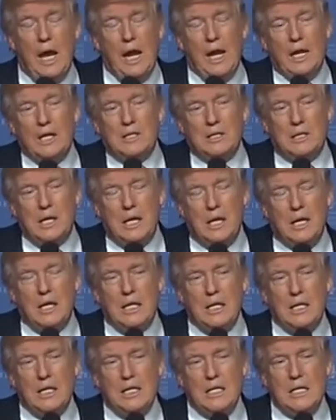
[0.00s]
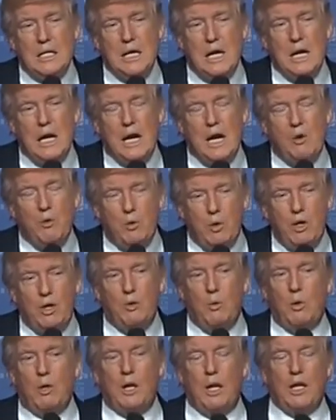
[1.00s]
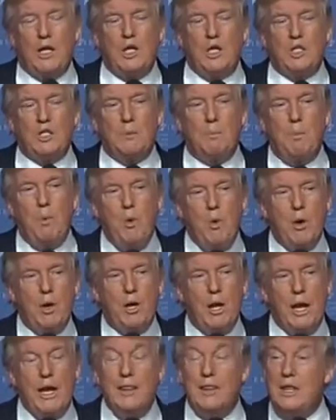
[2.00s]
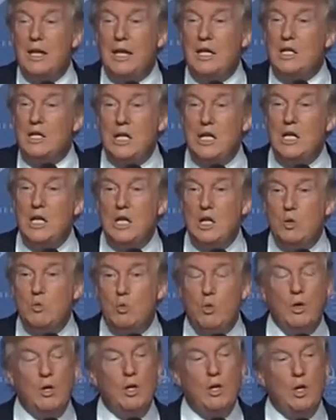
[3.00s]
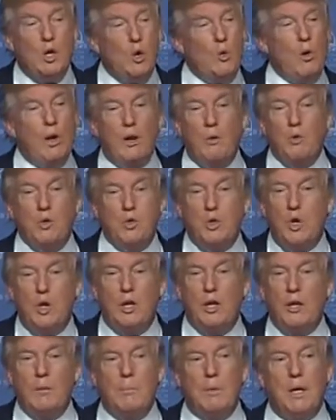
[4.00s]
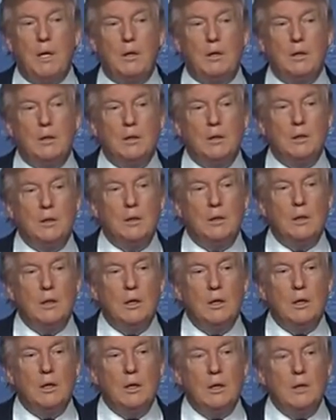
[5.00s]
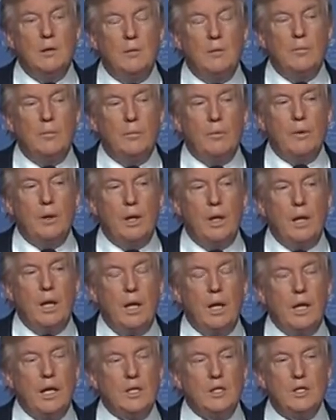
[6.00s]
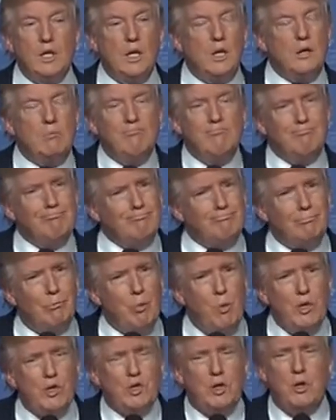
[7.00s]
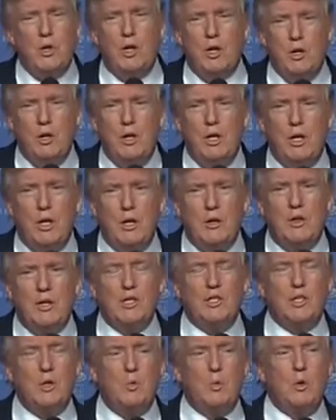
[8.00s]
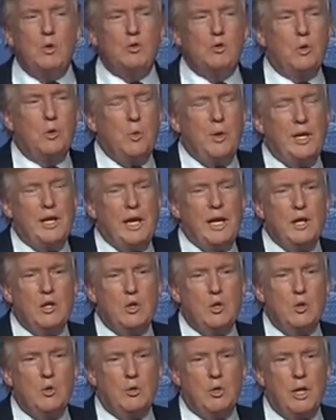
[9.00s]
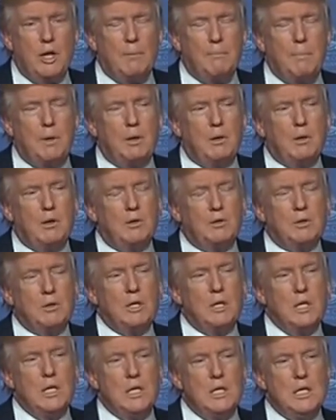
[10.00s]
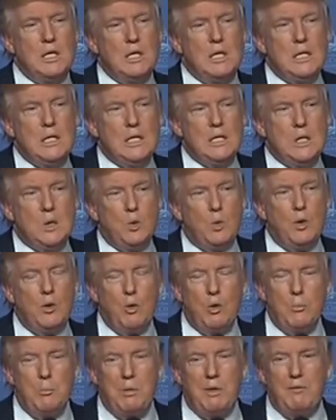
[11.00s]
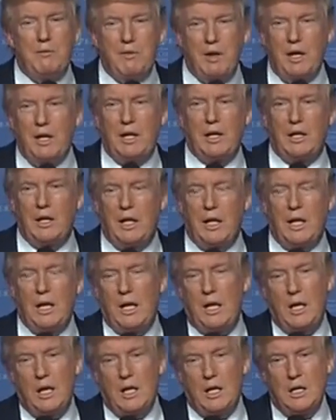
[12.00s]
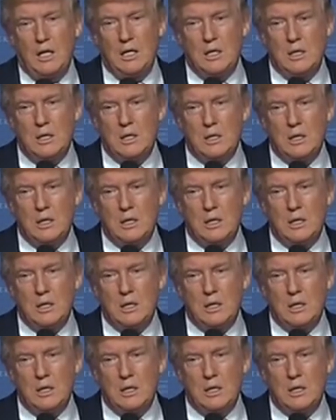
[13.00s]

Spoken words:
And I said, I really would like your support. And they didn't really know what I was talking about. And I said, what's going on here? They said, well, sir, we can't do that because we would be violating